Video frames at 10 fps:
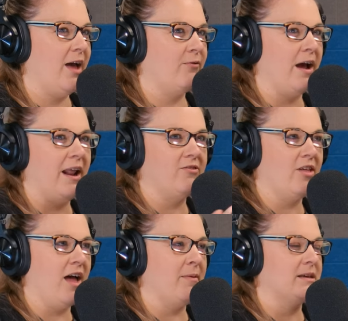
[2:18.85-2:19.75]
right after the
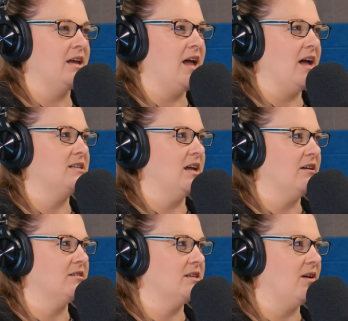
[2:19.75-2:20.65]
IMAX had got done.
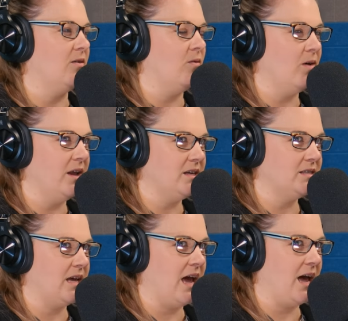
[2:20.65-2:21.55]
I was like, what is
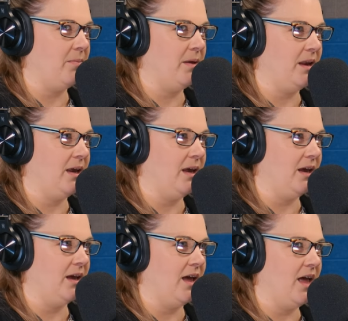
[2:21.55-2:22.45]
happening?
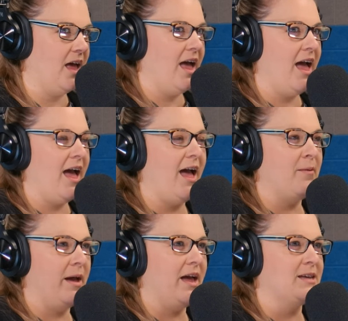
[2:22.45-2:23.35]
And
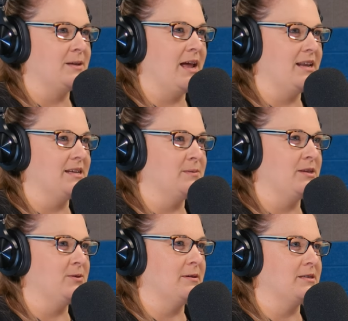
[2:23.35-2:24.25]
my husband had to explain
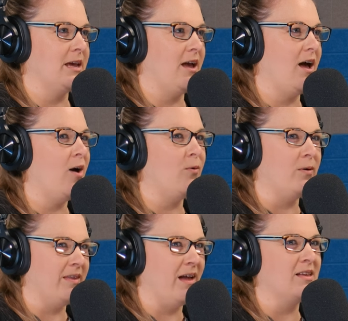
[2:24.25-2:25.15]
to me. I was like, oh, well,
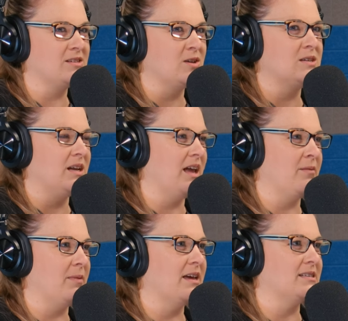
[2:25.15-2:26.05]
now let's go see it again
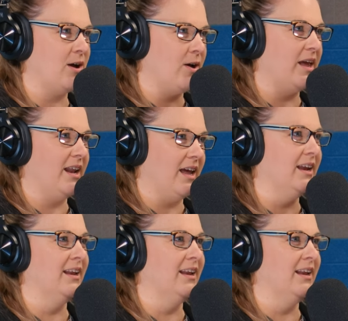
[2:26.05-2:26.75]
because now I get it.